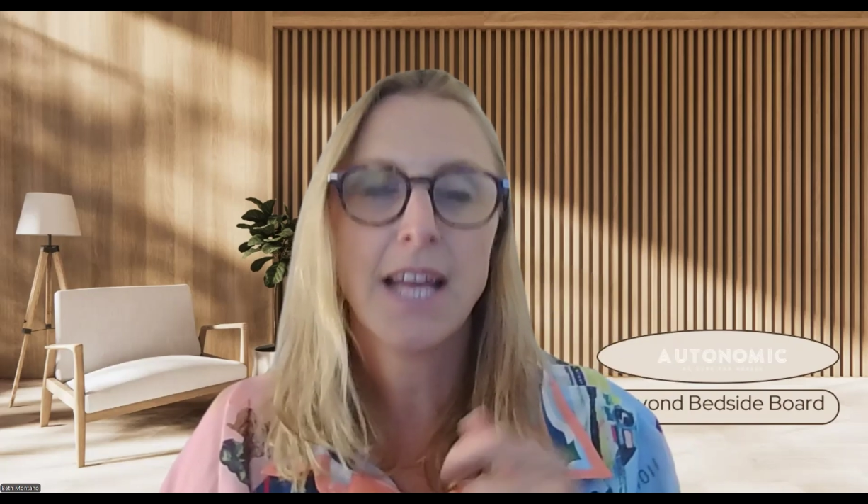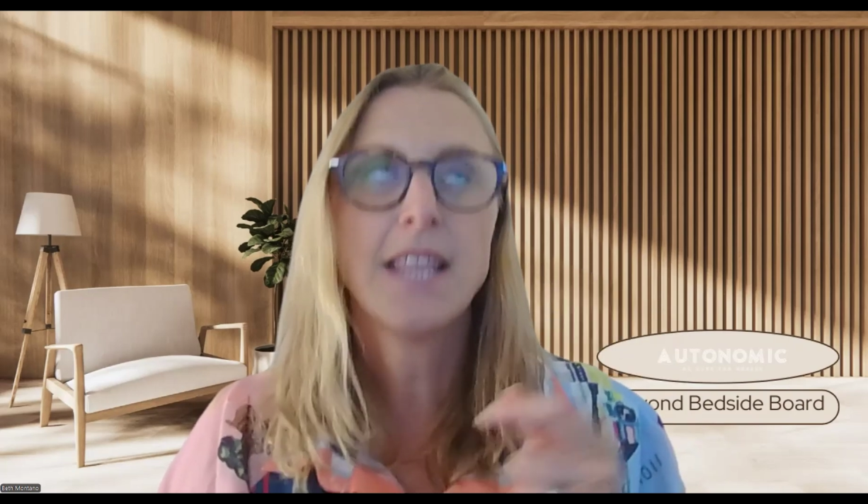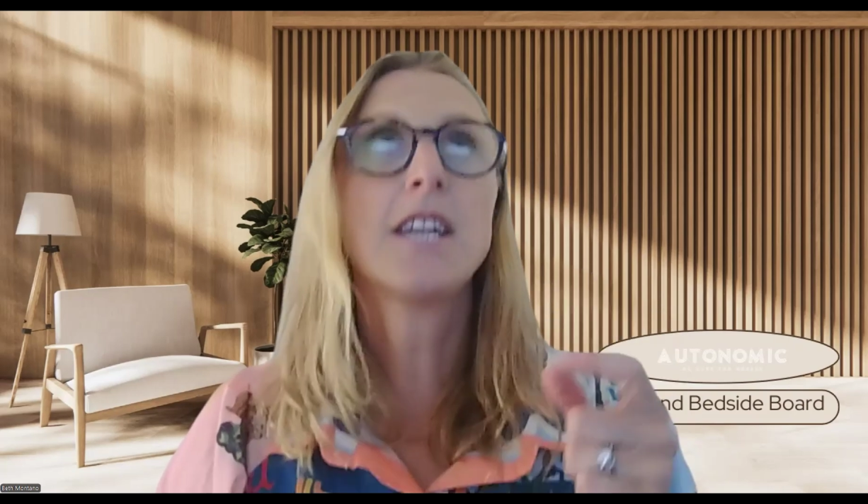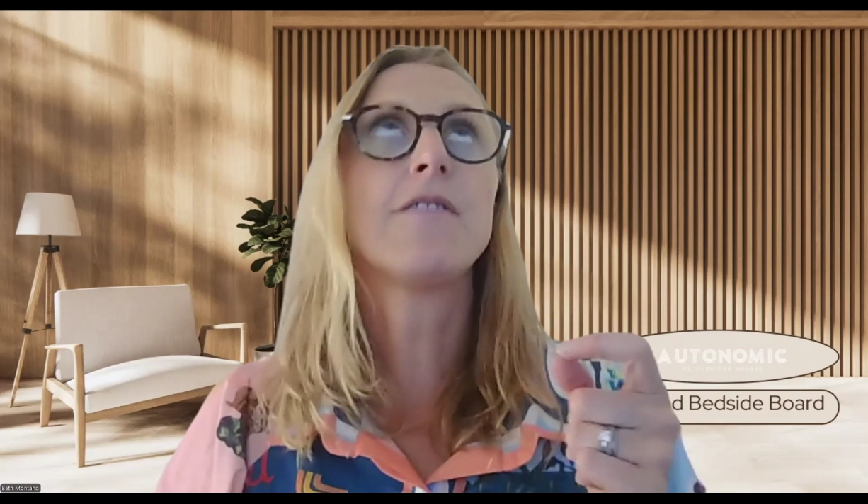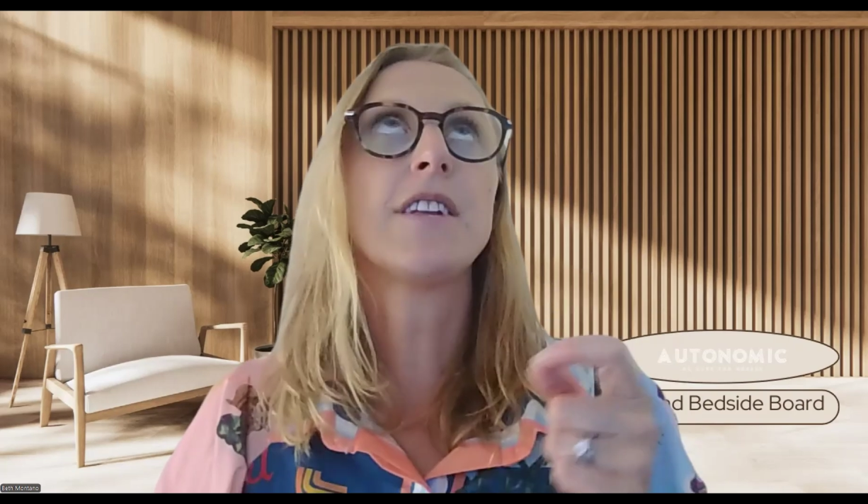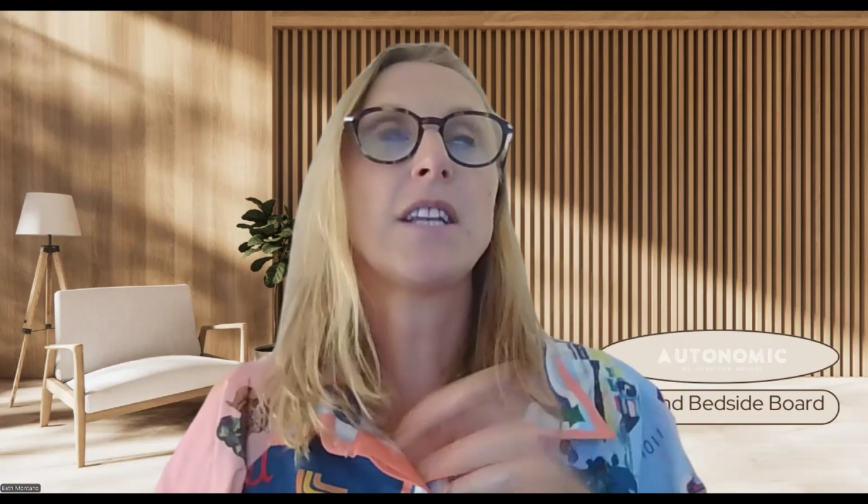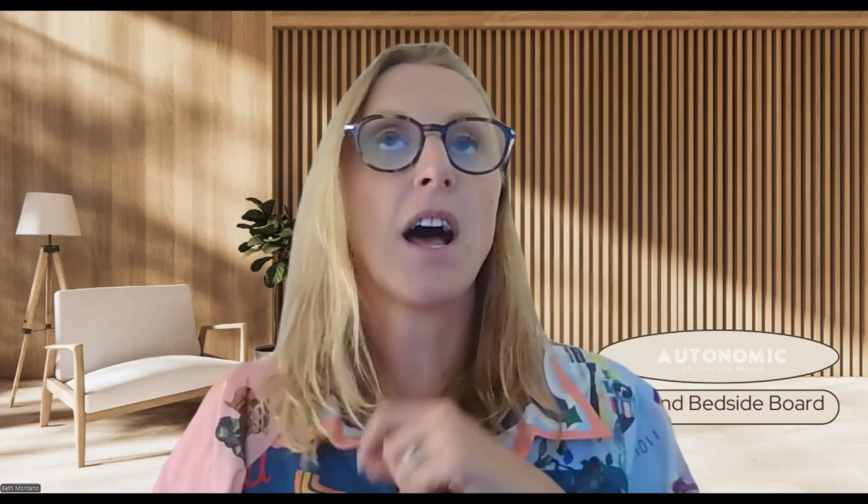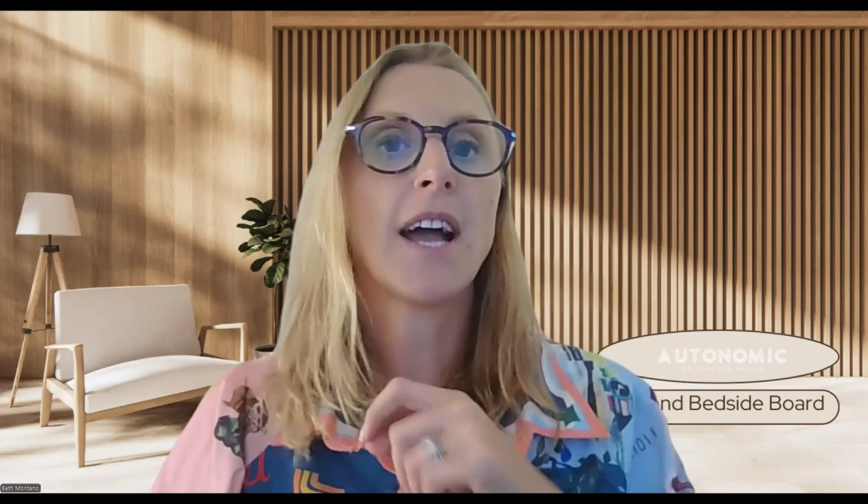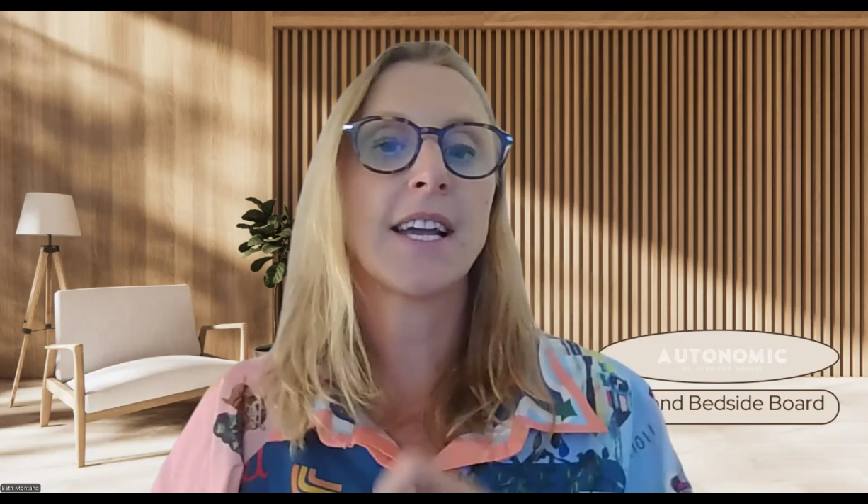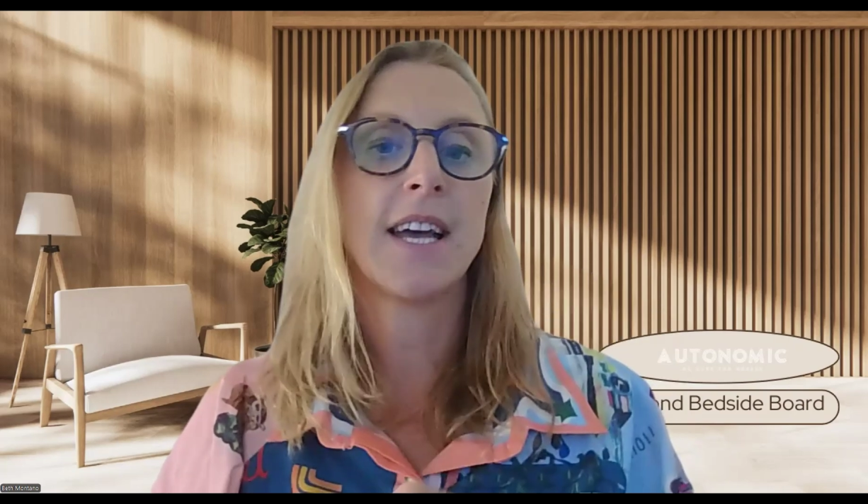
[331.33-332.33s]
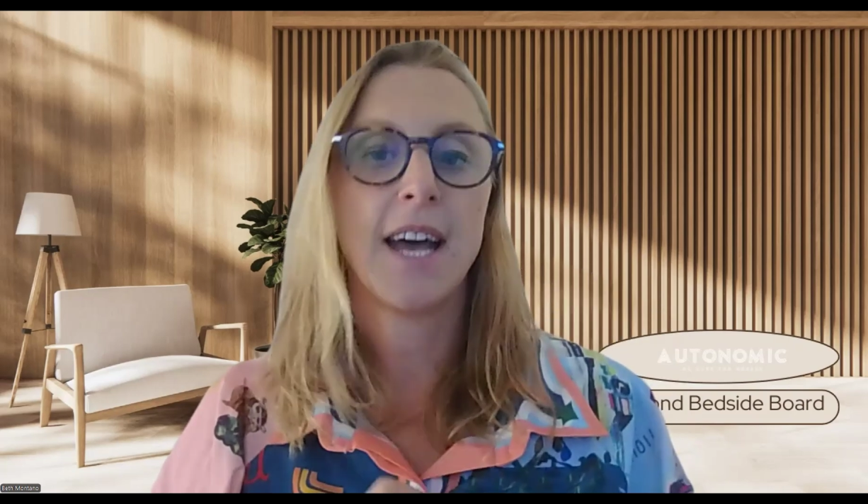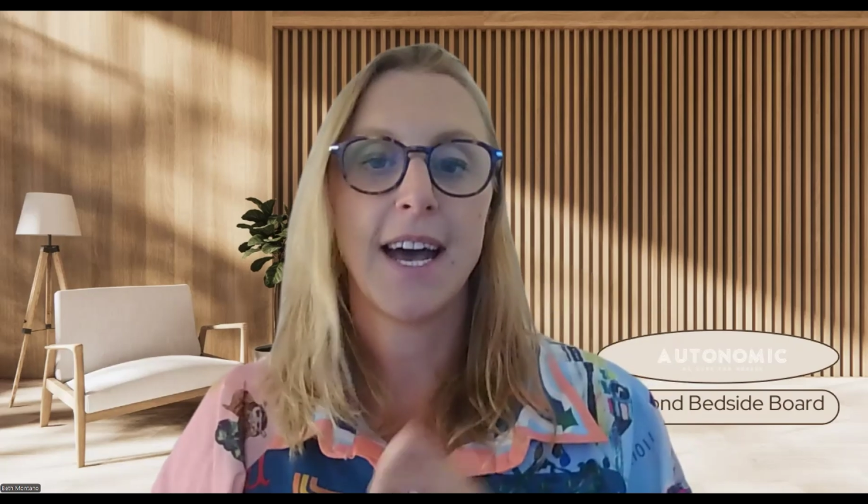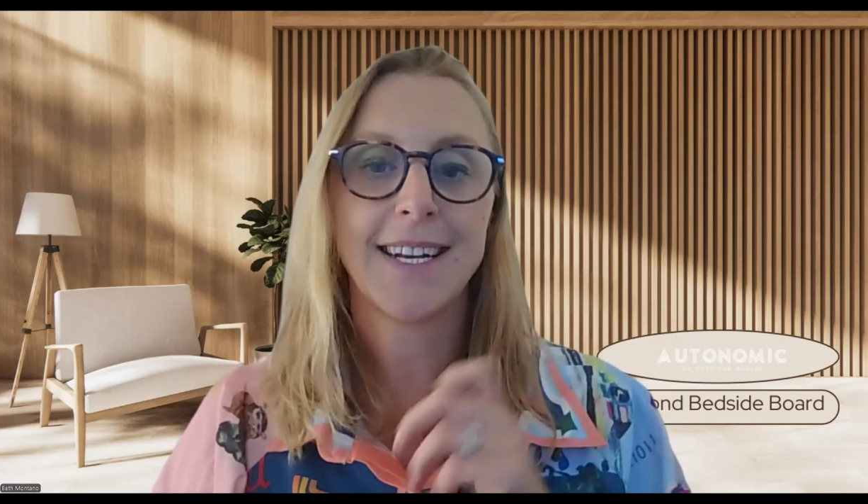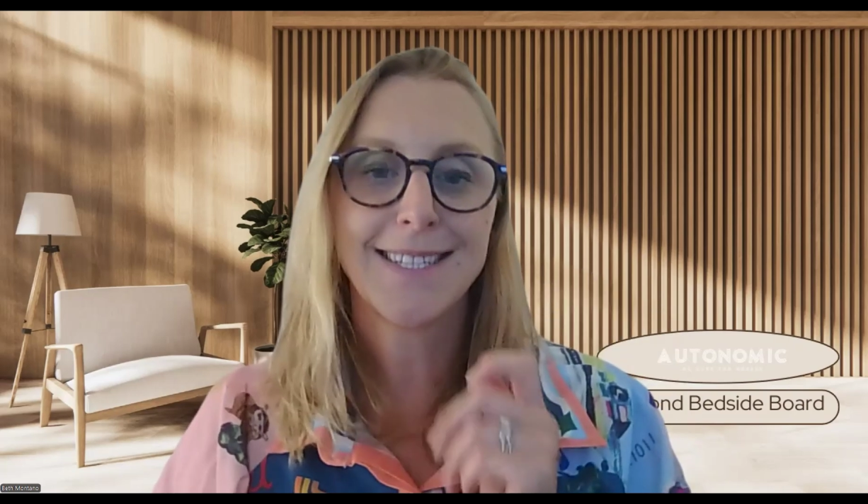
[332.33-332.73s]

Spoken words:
Think of it like a